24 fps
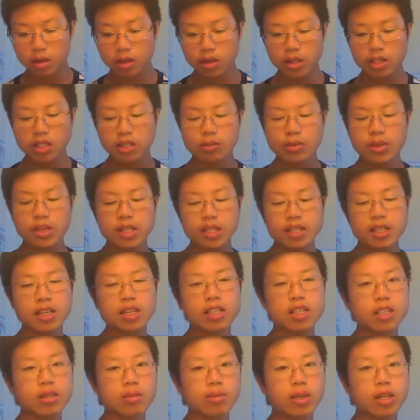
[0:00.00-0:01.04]
This makes
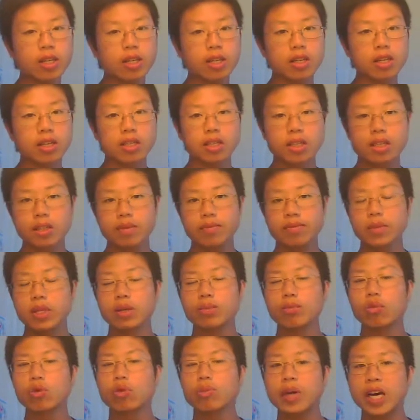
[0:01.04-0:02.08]
sense because the
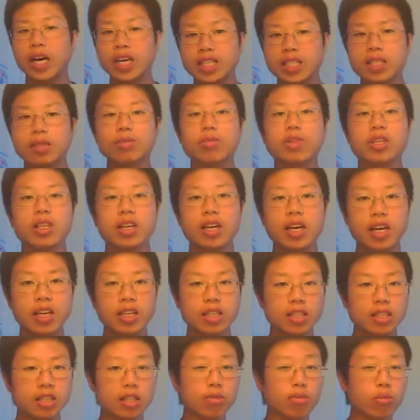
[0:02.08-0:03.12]
more mass something
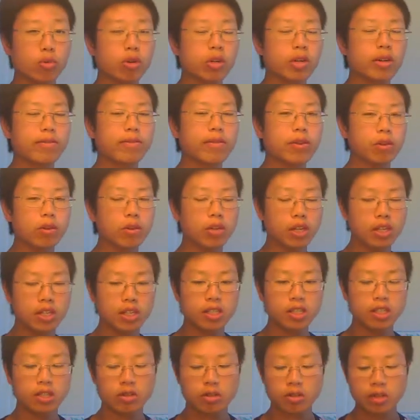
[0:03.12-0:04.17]
has, the more difficult it
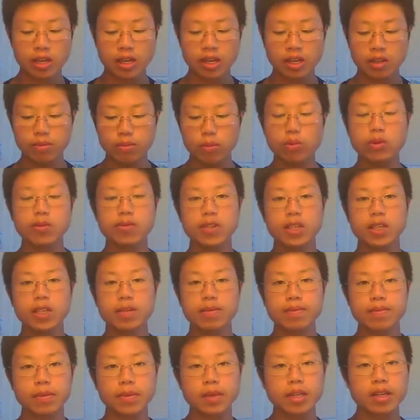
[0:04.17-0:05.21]
is to get it moving,
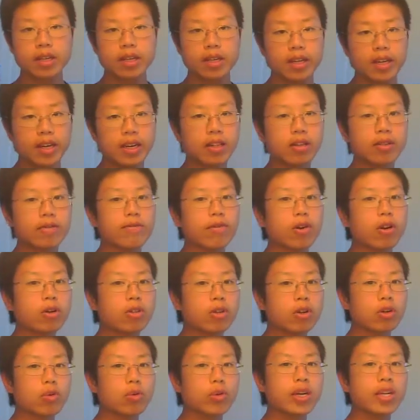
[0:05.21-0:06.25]
and the
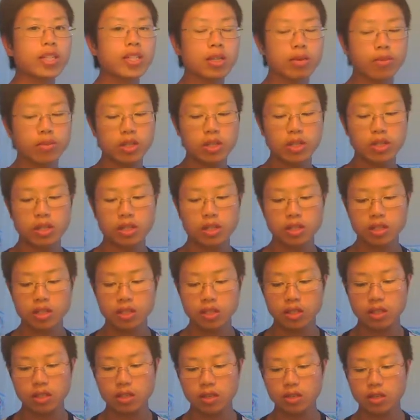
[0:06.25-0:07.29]
farther away something
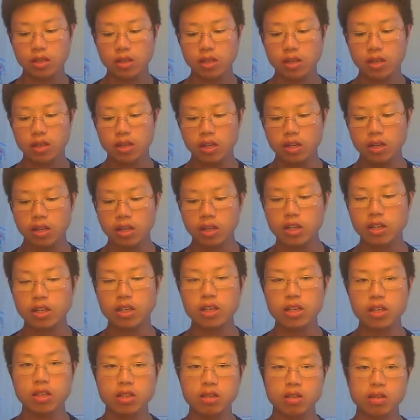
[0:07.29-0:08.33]
is,
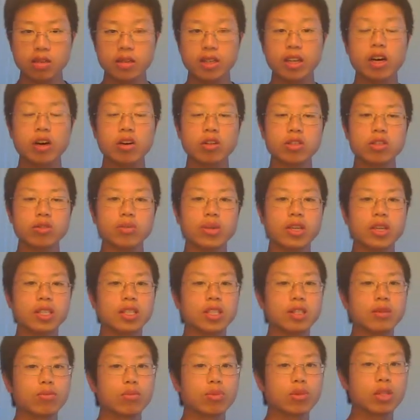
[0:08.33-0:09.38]
that also makes
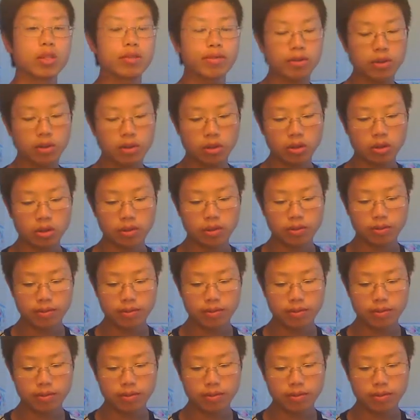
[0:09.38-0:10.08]
it more difficult.